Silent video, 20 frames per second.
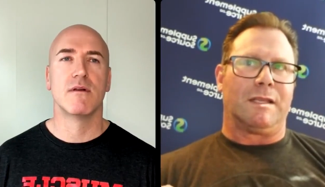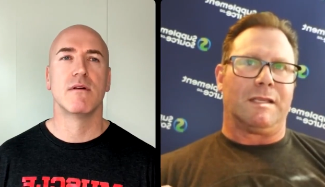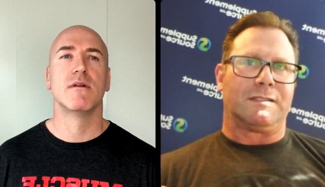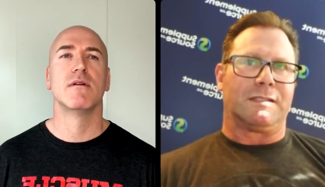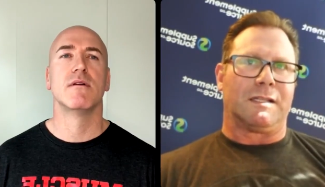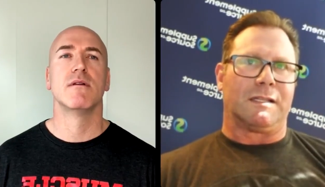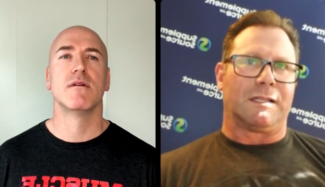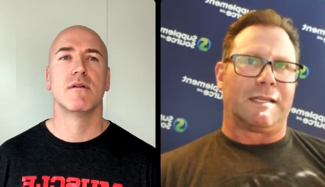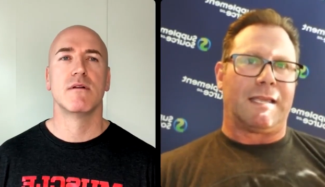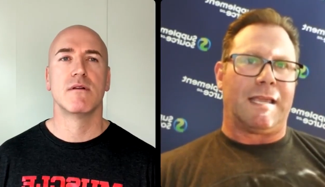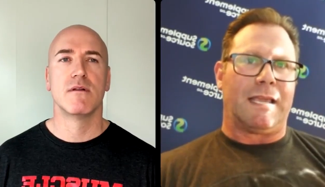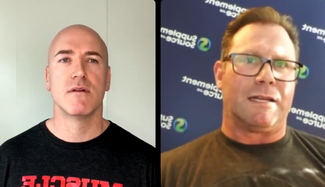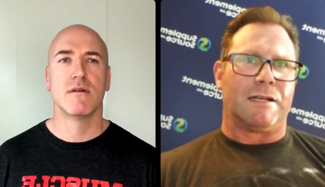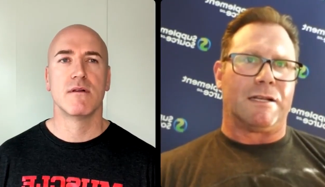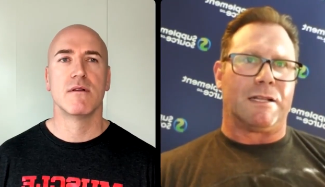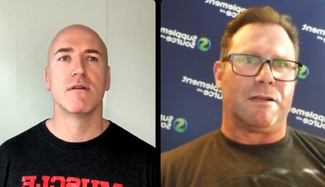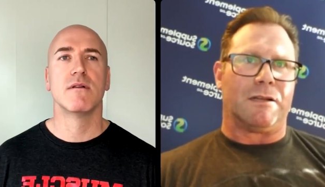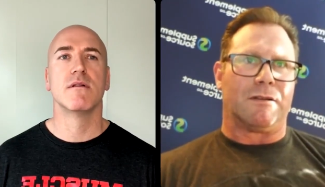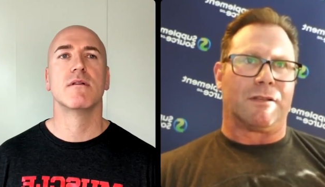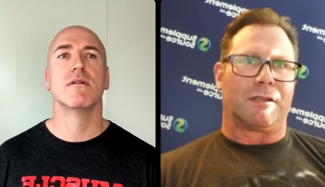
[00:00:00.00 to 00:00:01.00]
Speaker 1: sell in Canada
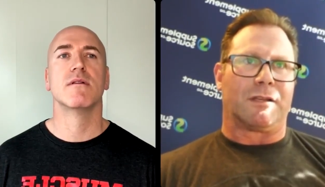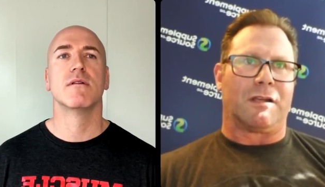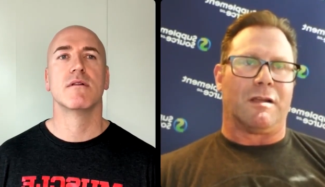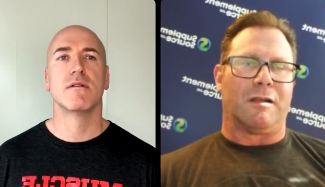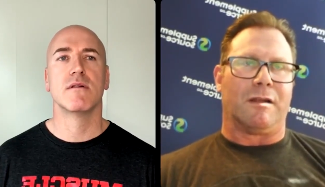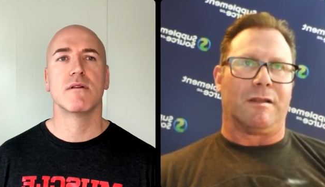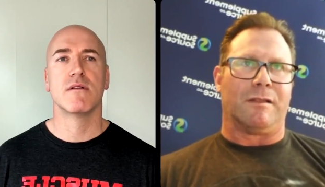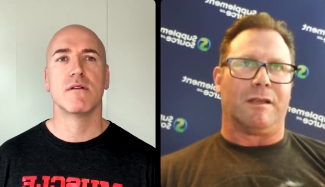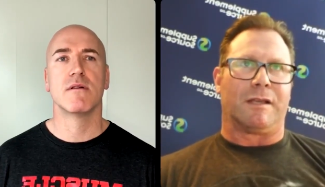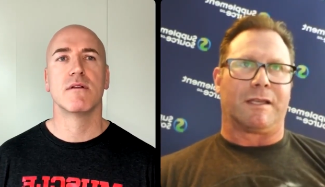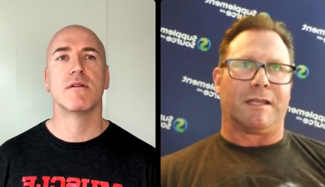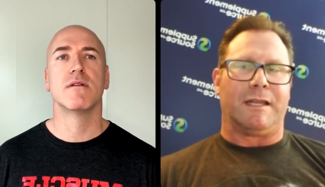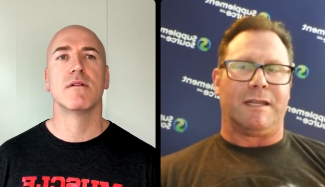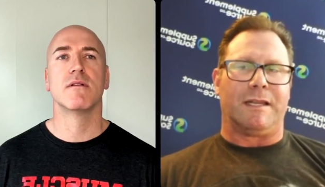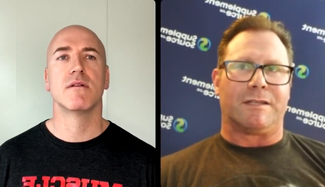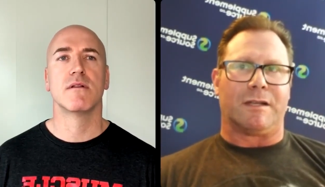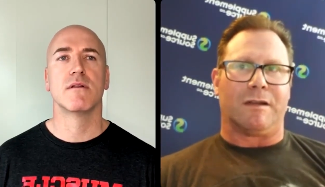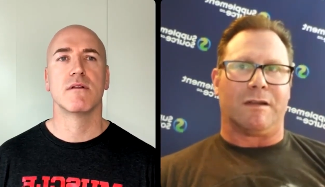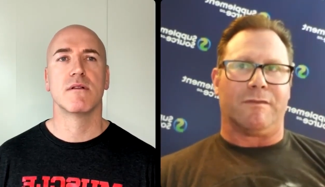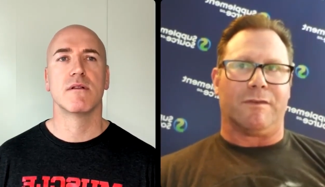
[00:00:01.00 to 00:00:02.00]
here, the car, the Canadian
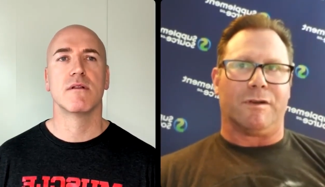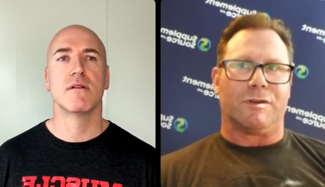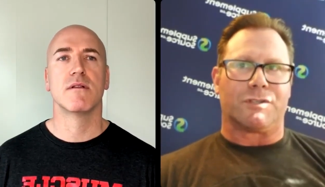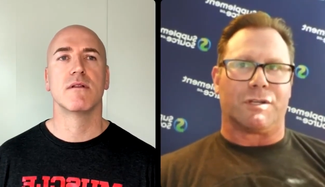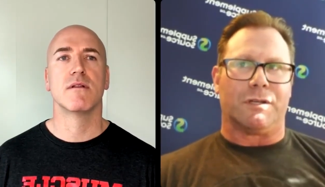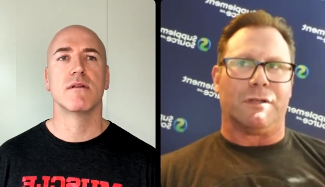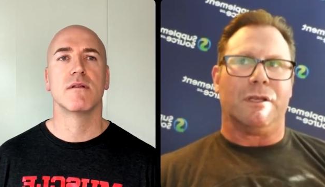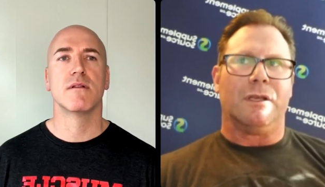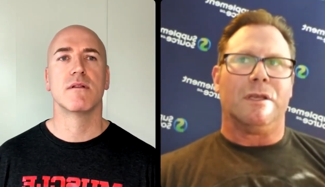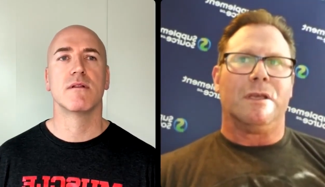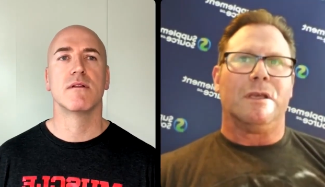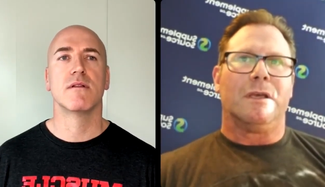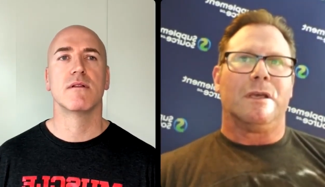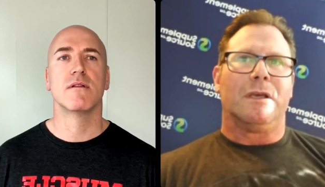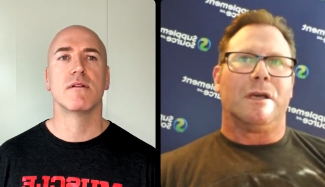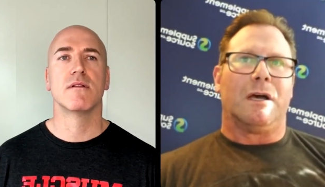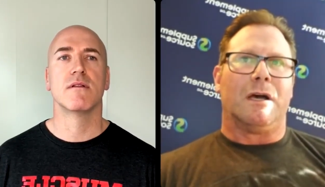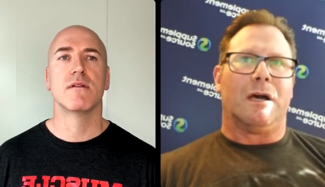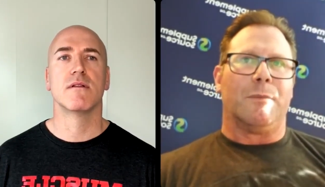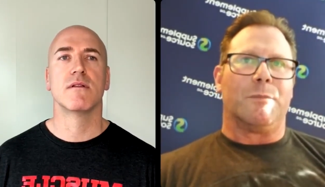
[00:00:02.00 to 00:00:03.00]
Tire version,
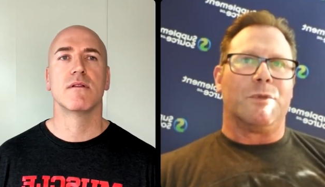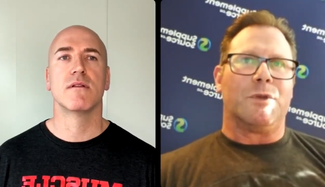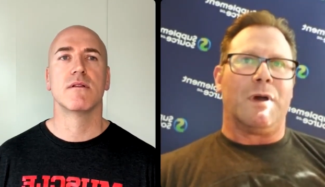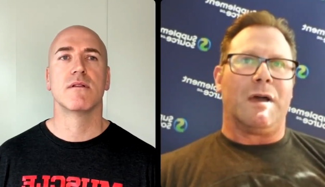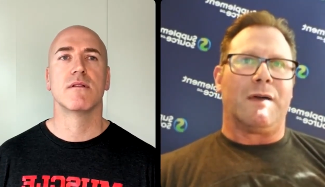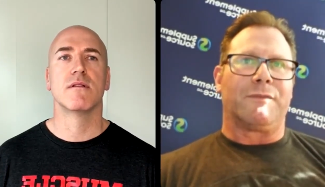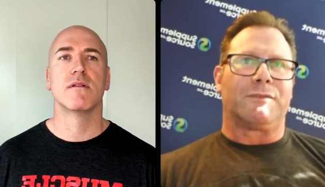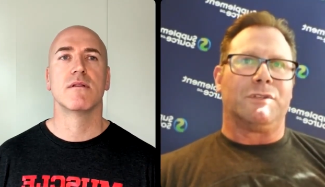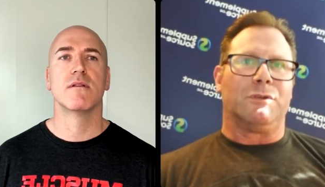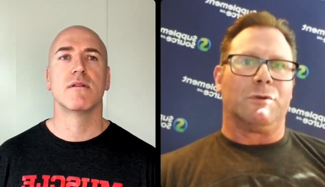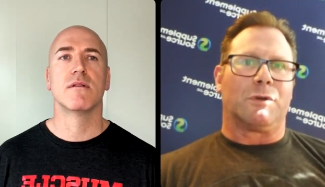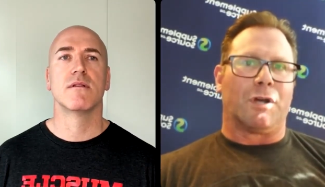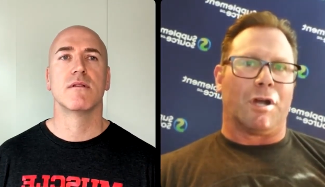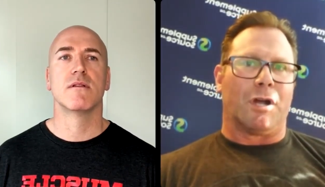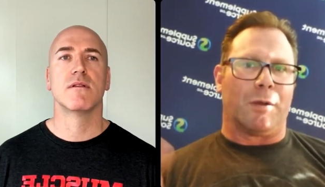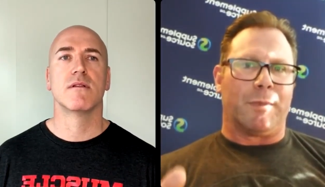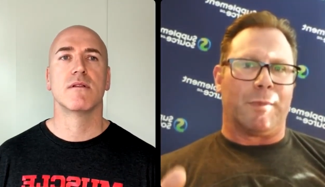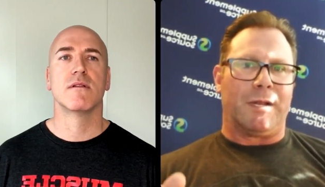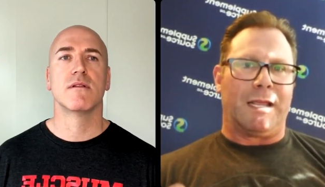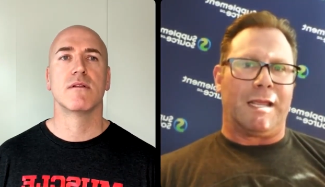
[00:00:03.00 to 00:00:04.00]
Um, you have to
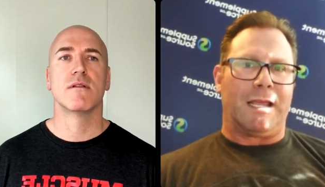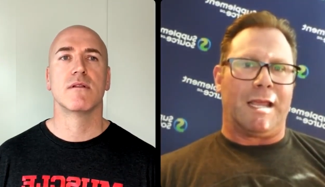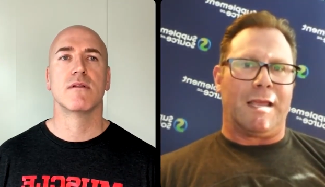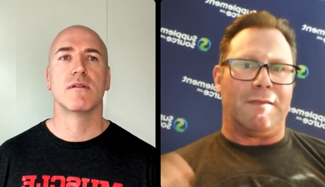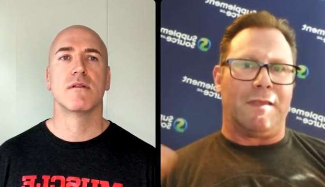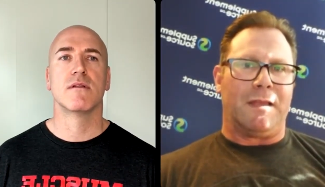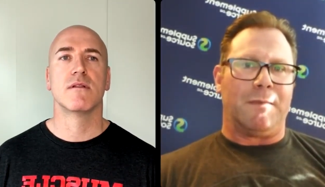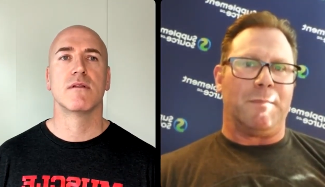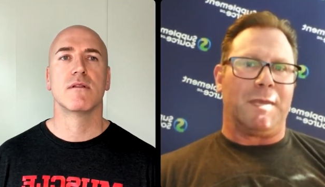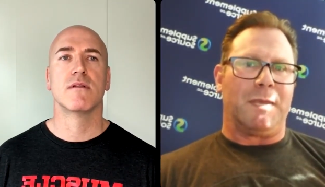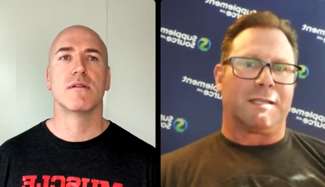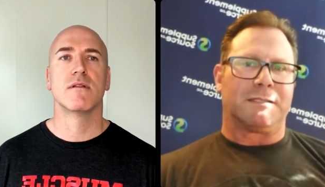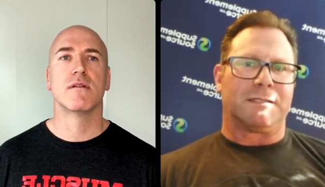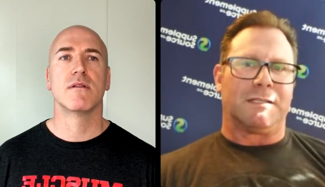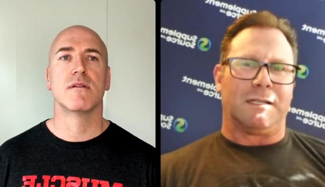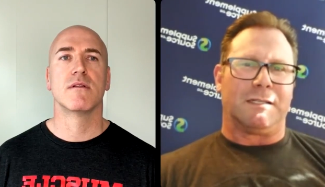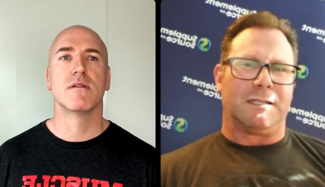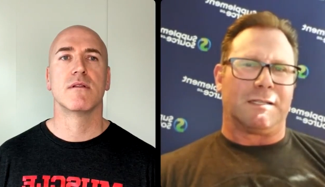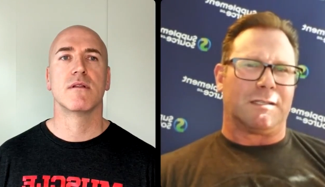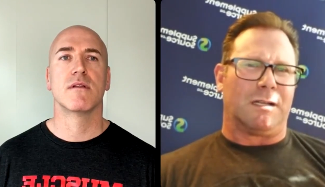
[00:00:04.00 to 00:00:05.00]
carbonate and then mix. And
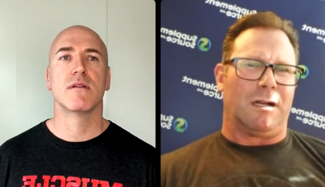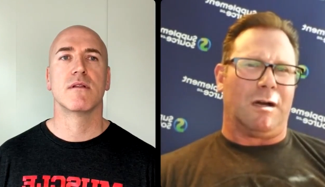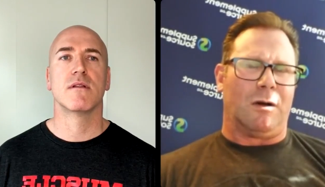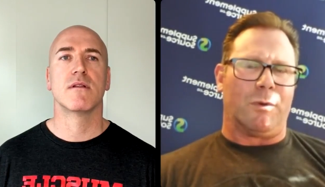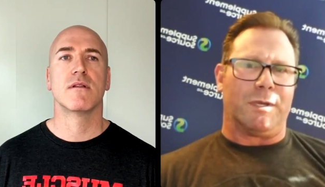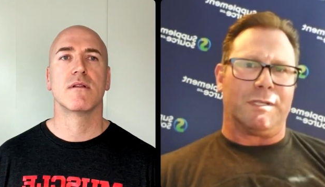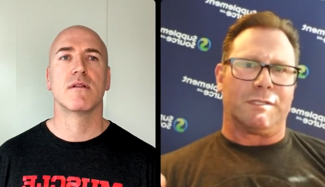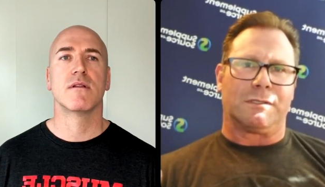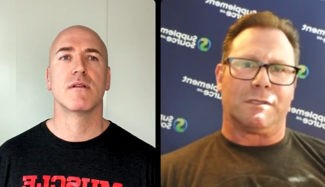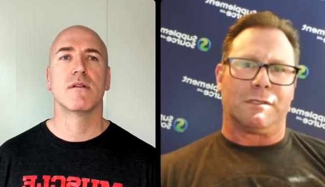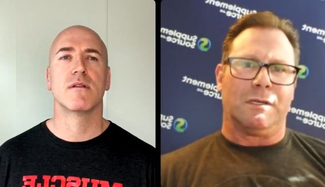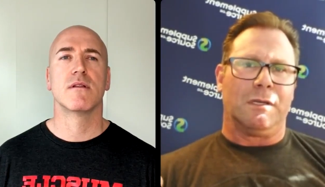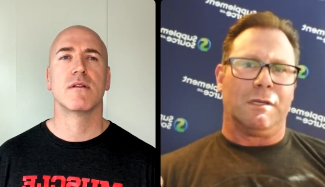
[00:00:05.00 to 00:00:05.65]
it doesn't always